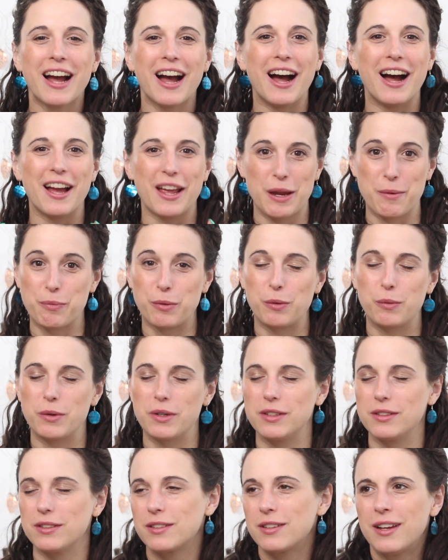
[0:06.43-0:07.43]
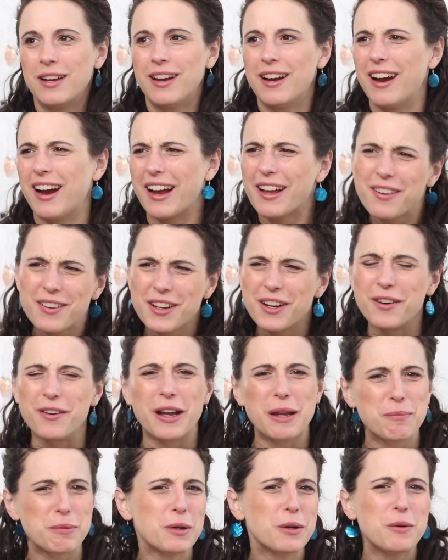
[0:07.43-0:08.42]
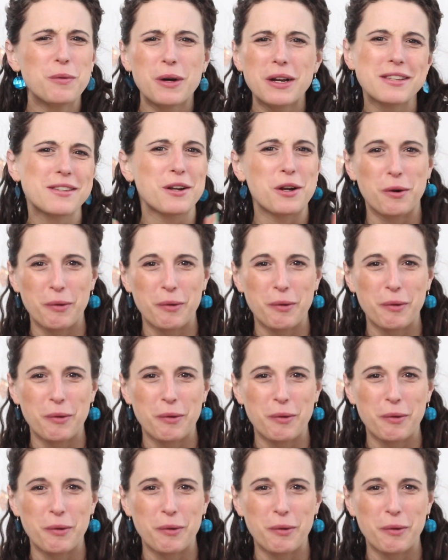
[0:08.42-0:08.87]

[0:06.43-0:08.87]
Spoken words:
April was a